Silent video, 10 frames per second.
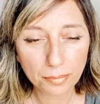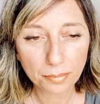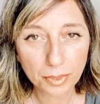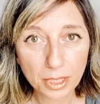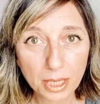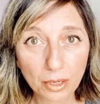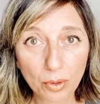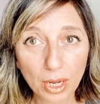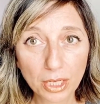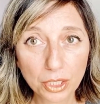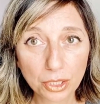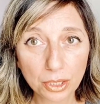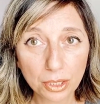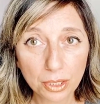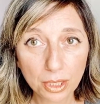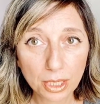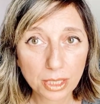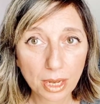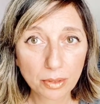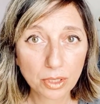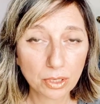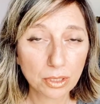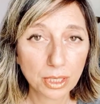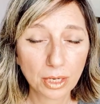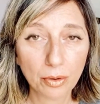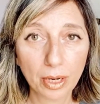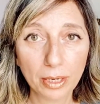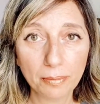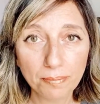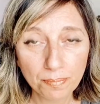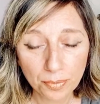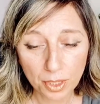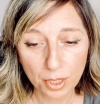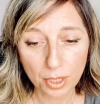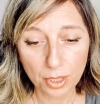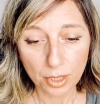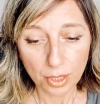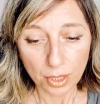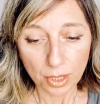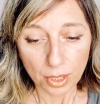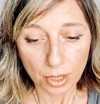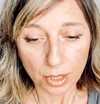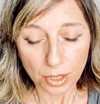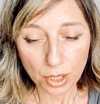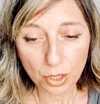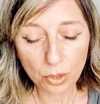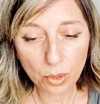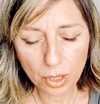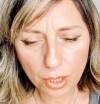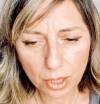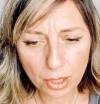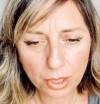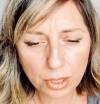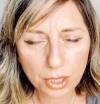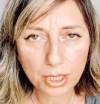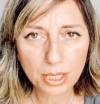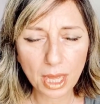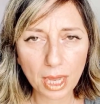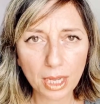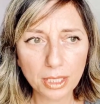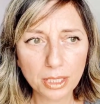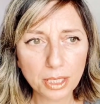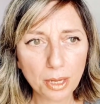segregation. That's how it's going to segregate. So there's that, and